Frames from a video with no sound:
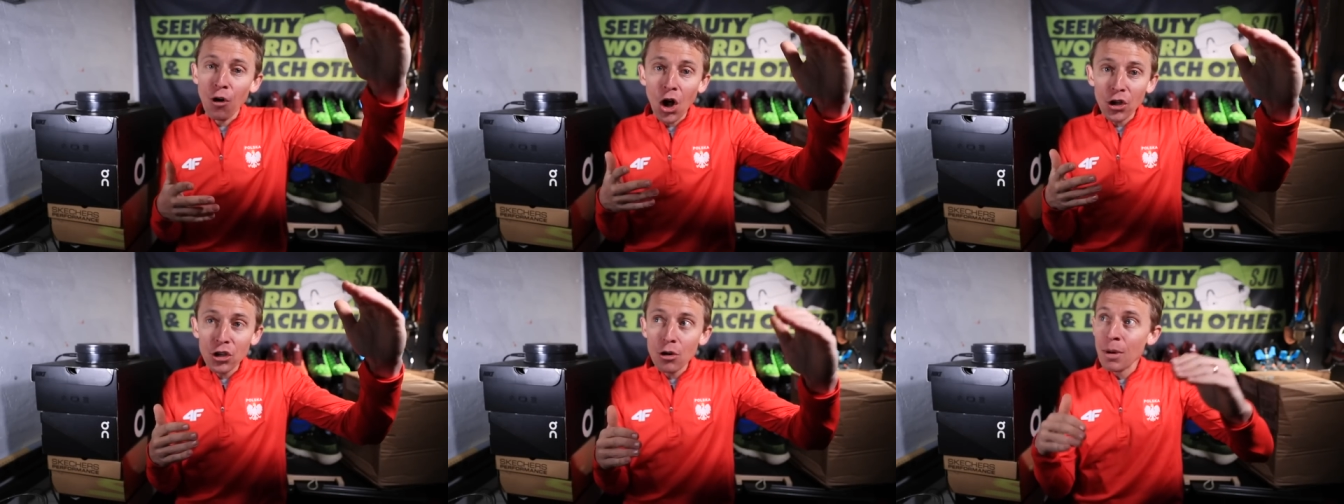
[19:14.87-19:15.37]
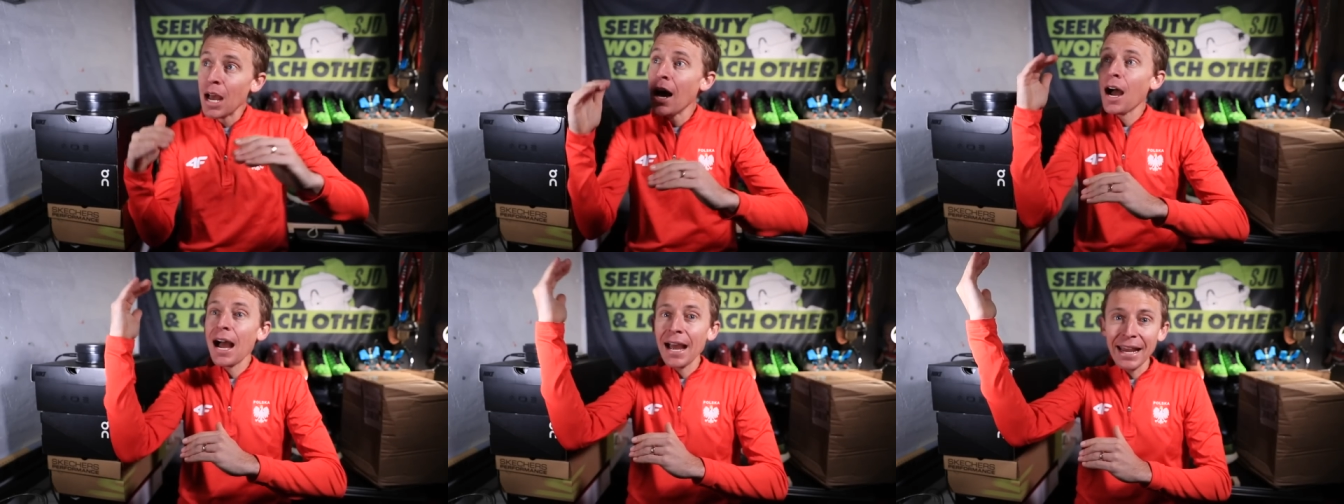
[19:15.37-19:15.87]
volume,
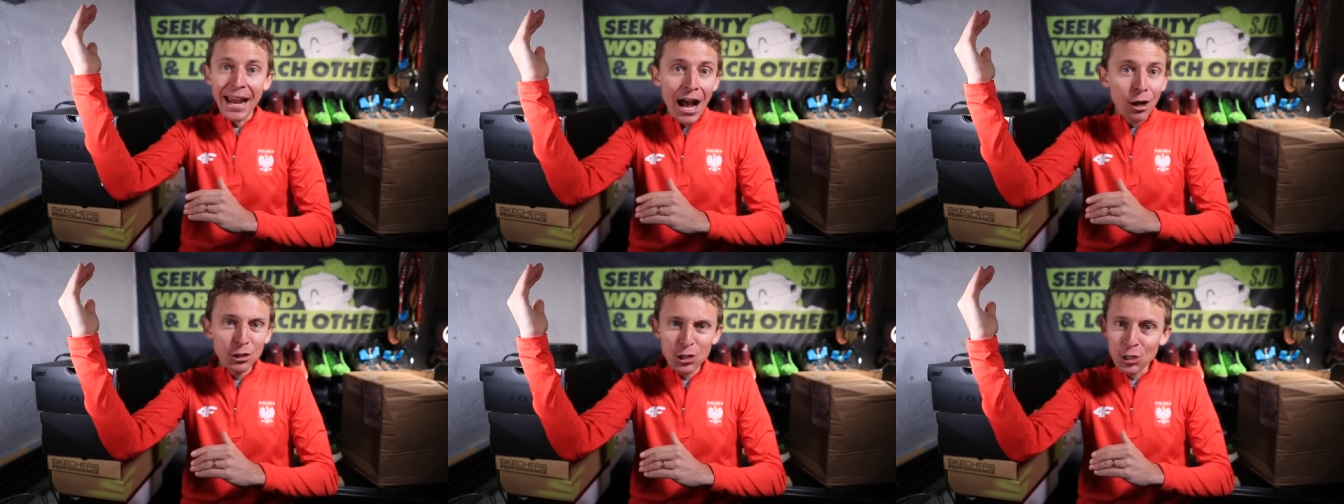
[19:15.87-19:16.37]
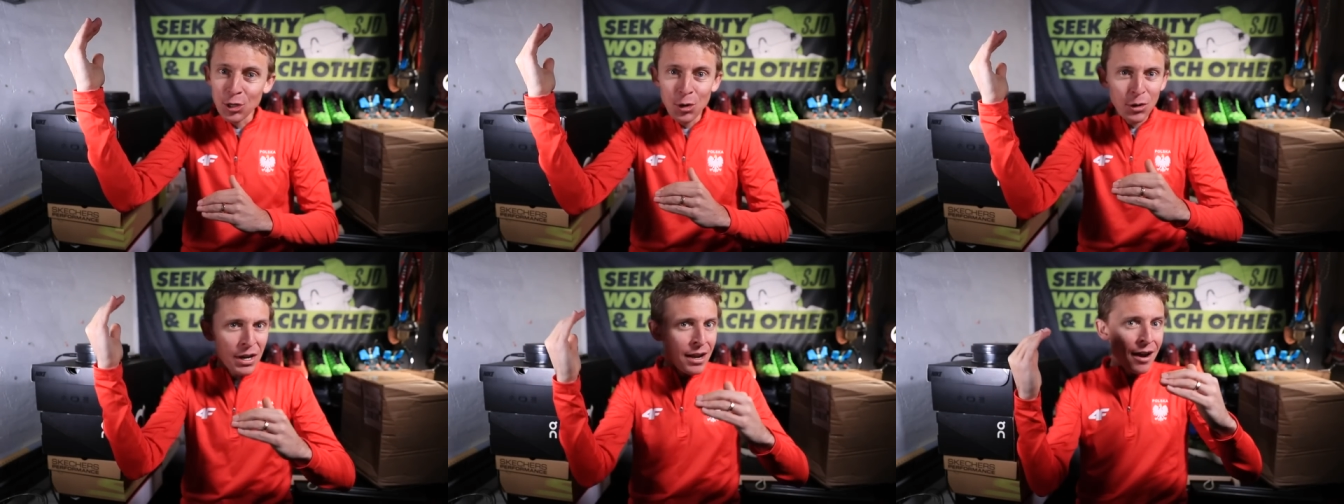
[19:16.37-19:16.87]
high altitude,